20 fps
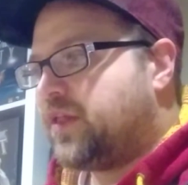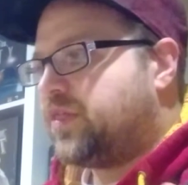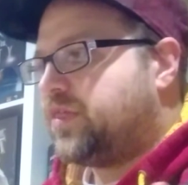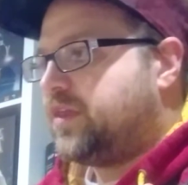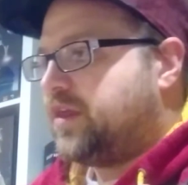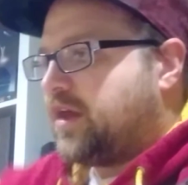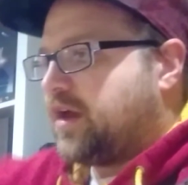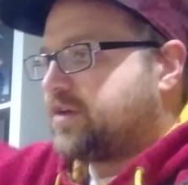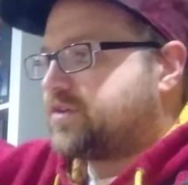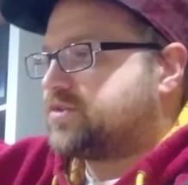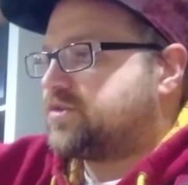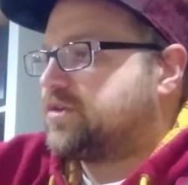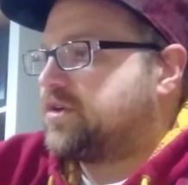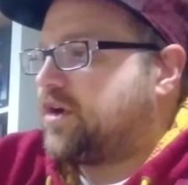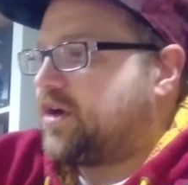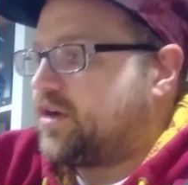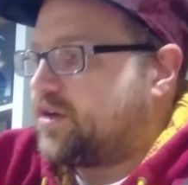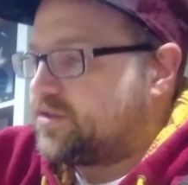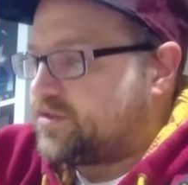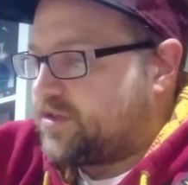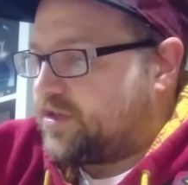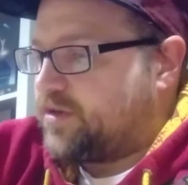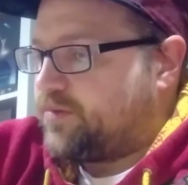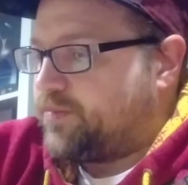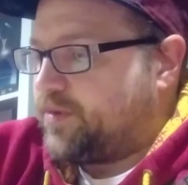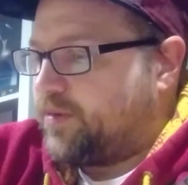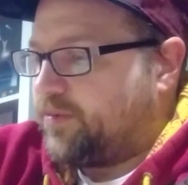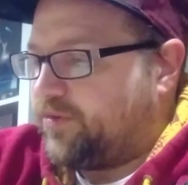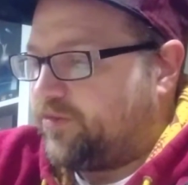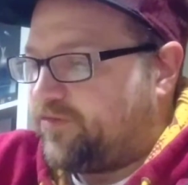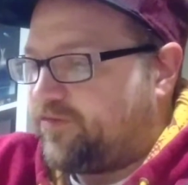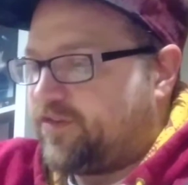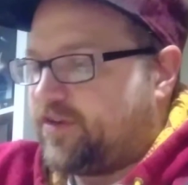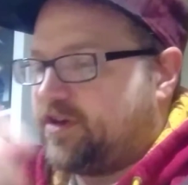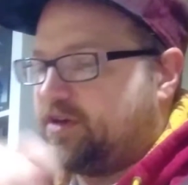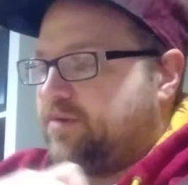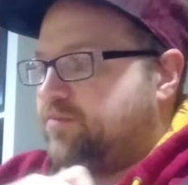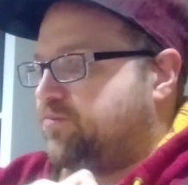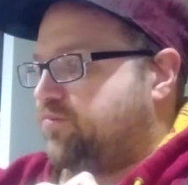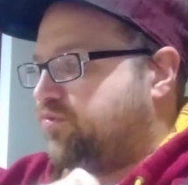the extra cards are going to be able to fit
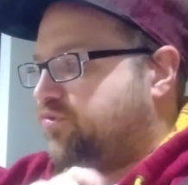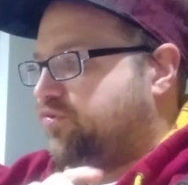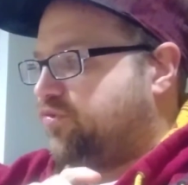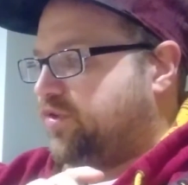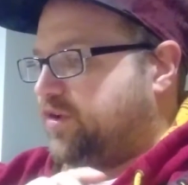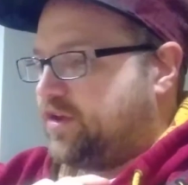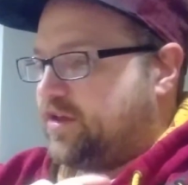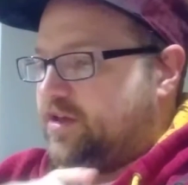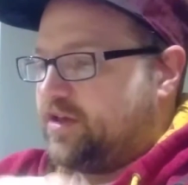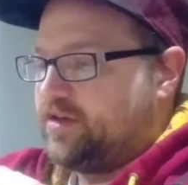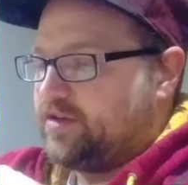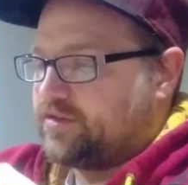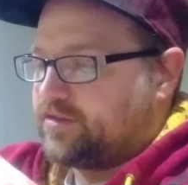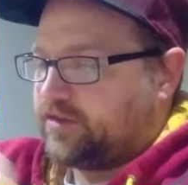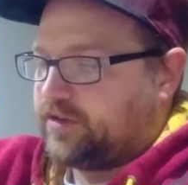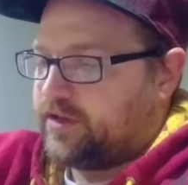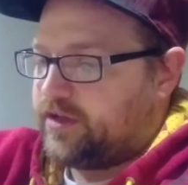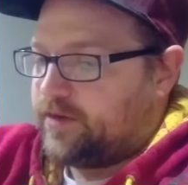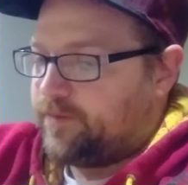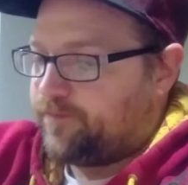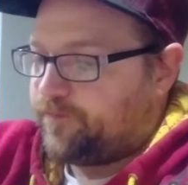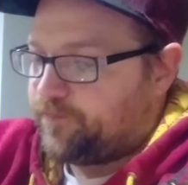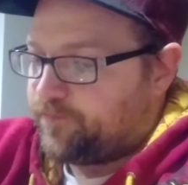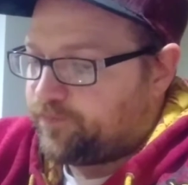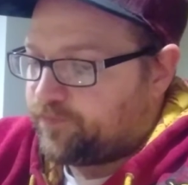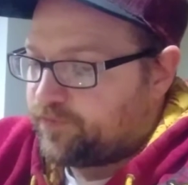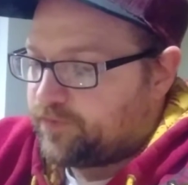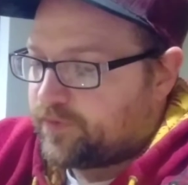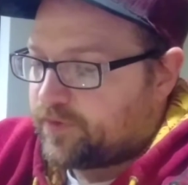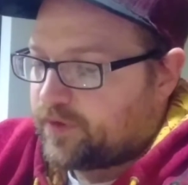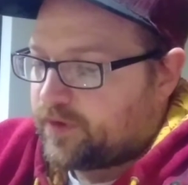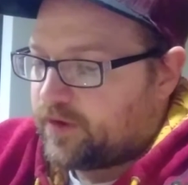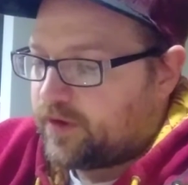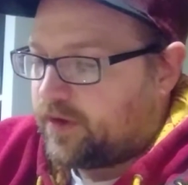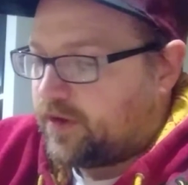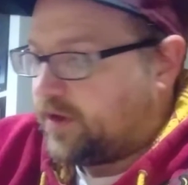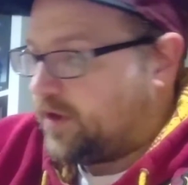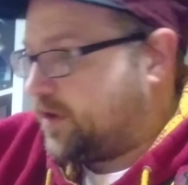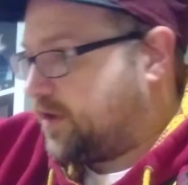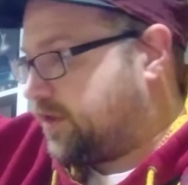in pretty easily.
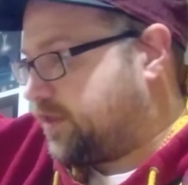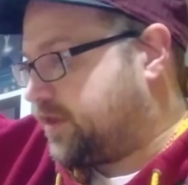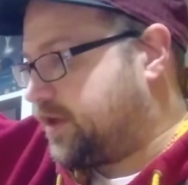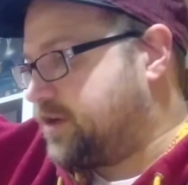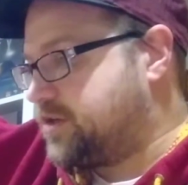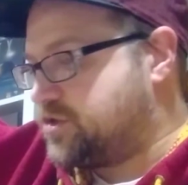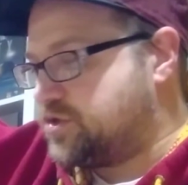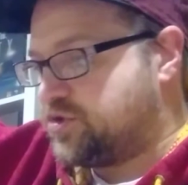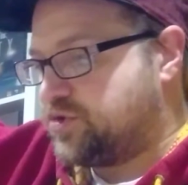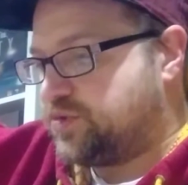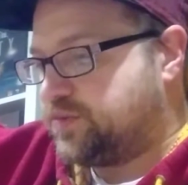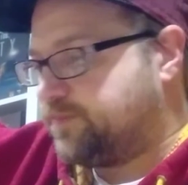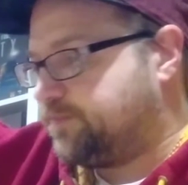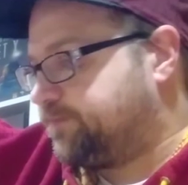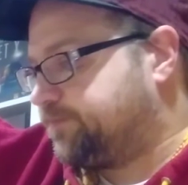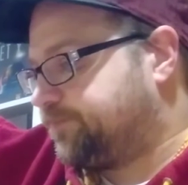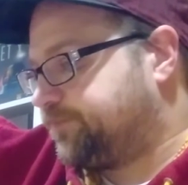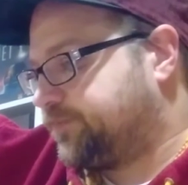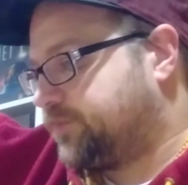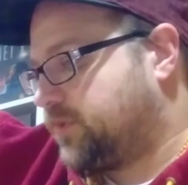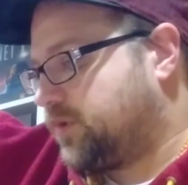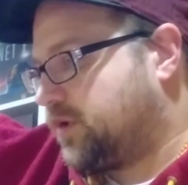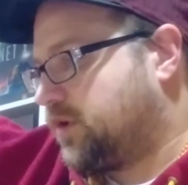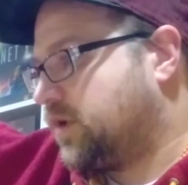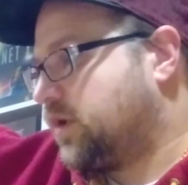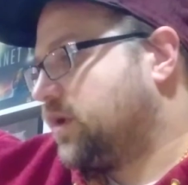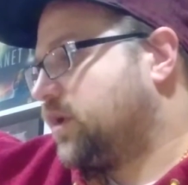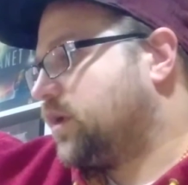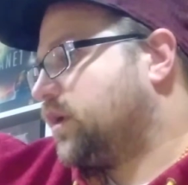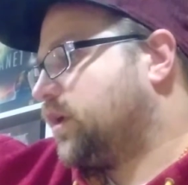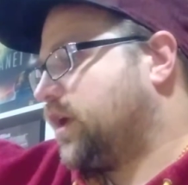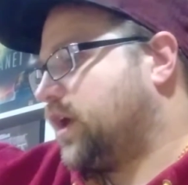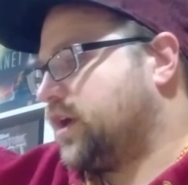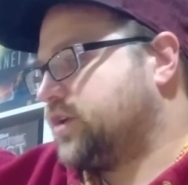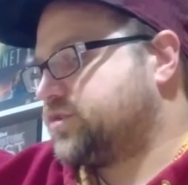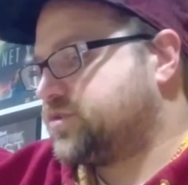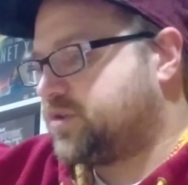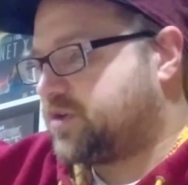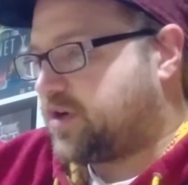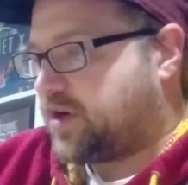They do.
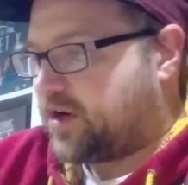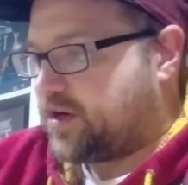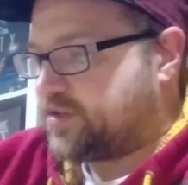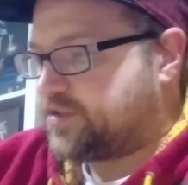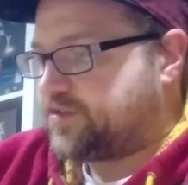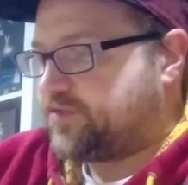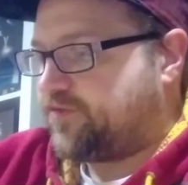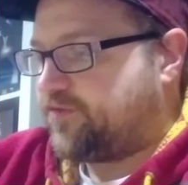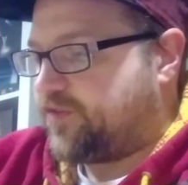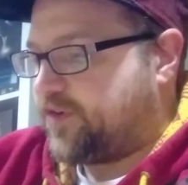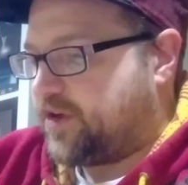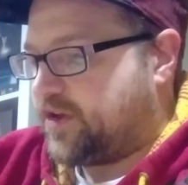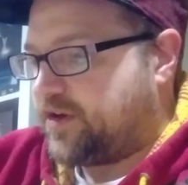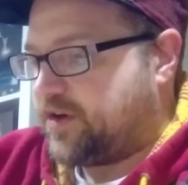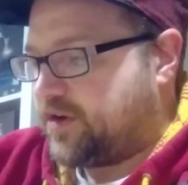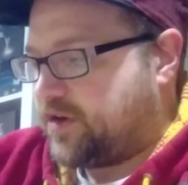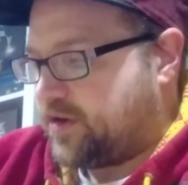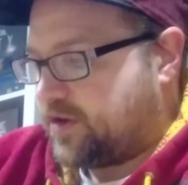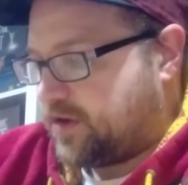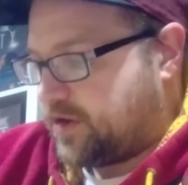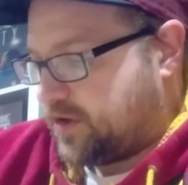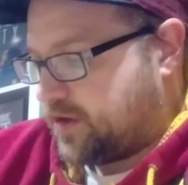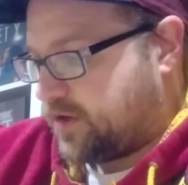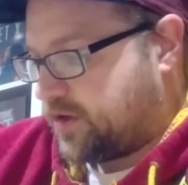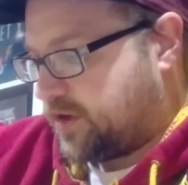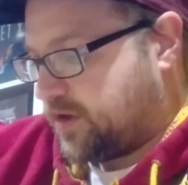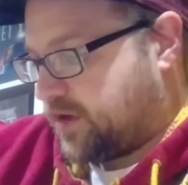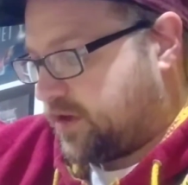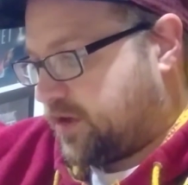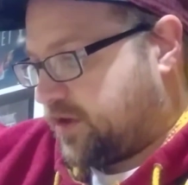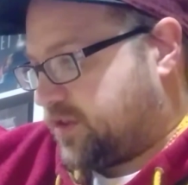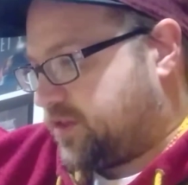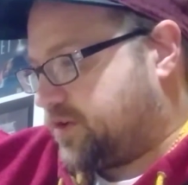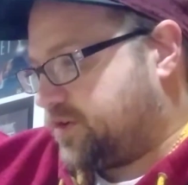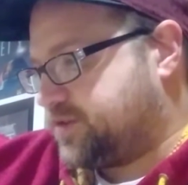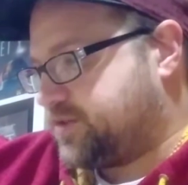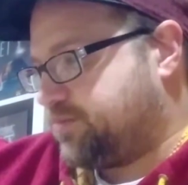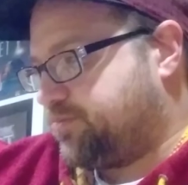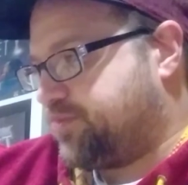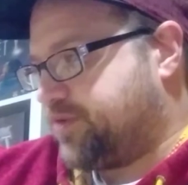Extra cards fit.
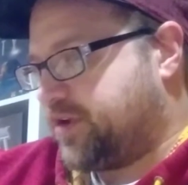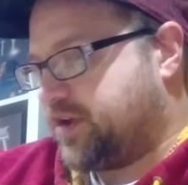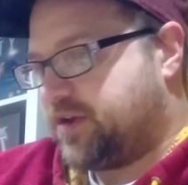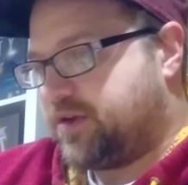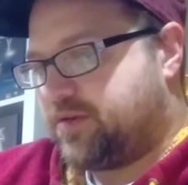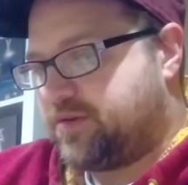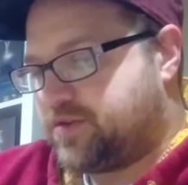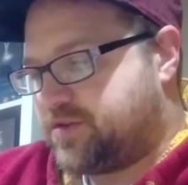There's a big